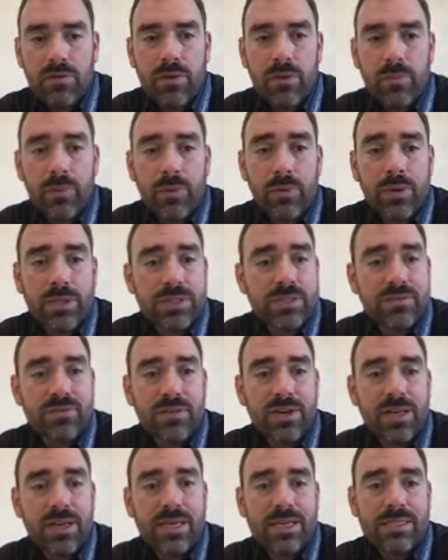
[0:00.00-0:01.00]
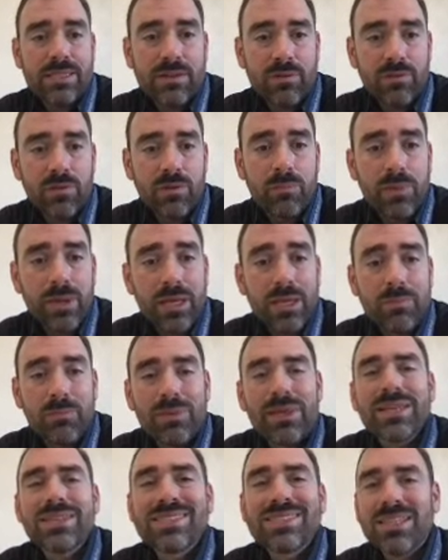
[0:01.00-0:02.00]
the points fit except for B.
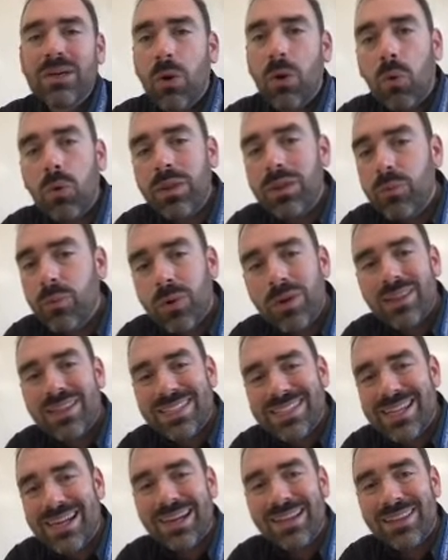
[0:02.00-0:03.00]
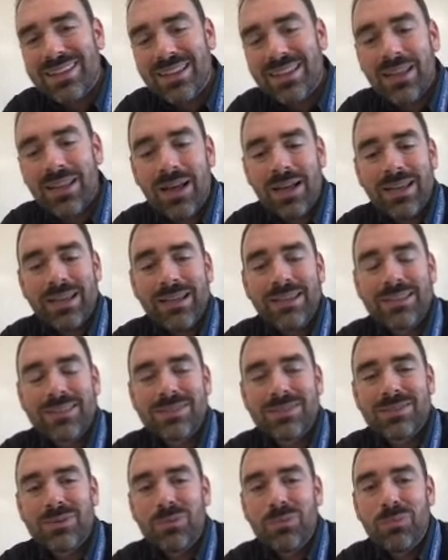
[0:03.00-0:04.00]
B is the only one that's on the line,
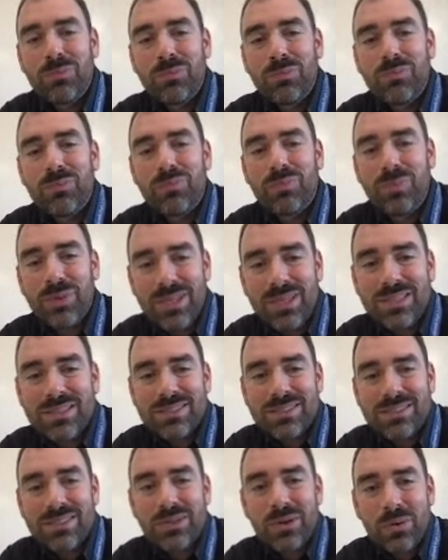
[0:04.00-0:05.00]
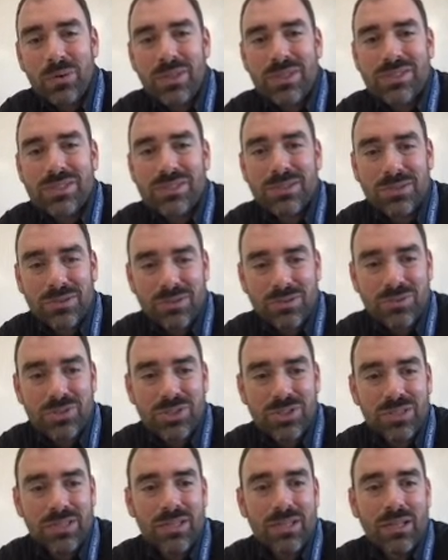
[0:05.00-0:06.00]
so B is the only
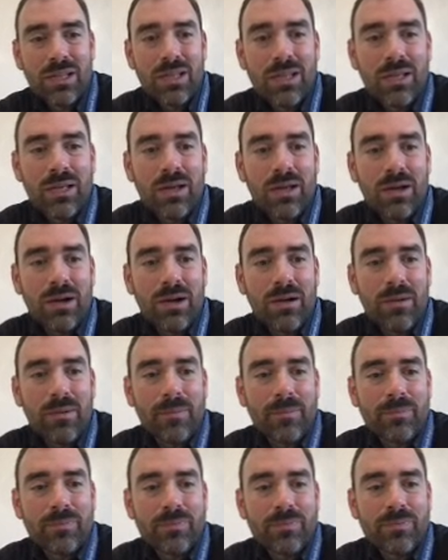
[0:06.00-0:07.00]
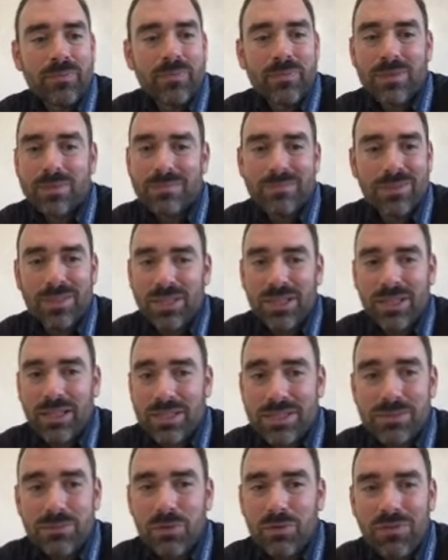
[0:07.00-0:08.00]
solution. But
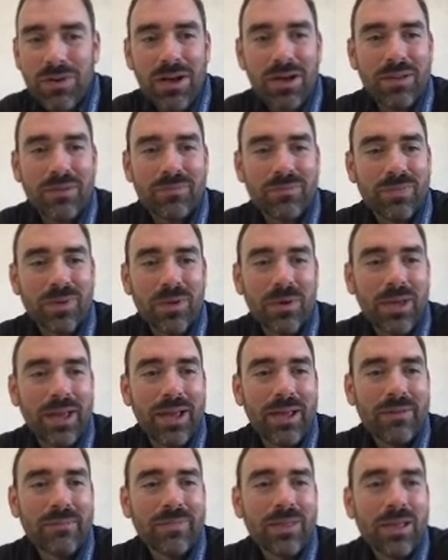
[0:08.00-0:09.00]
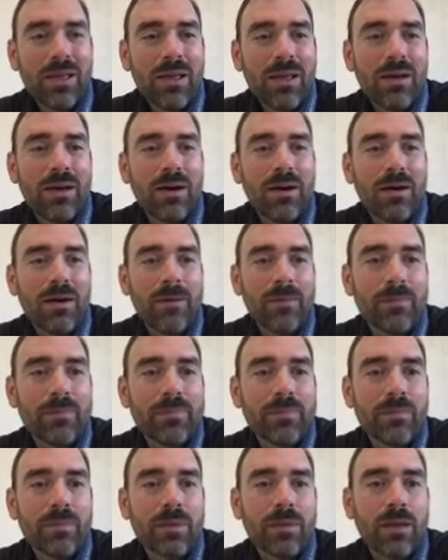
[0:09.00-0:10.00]
let's move on, okay?
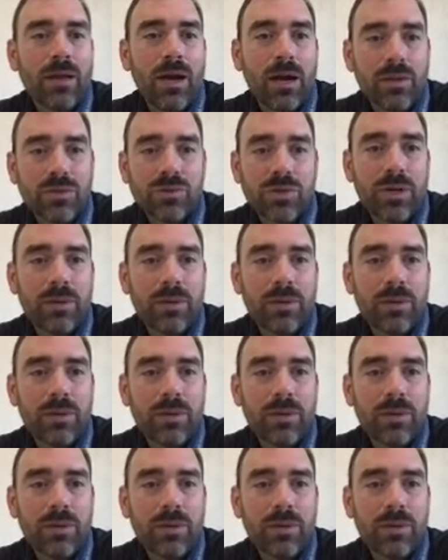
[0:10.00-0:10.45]
Andre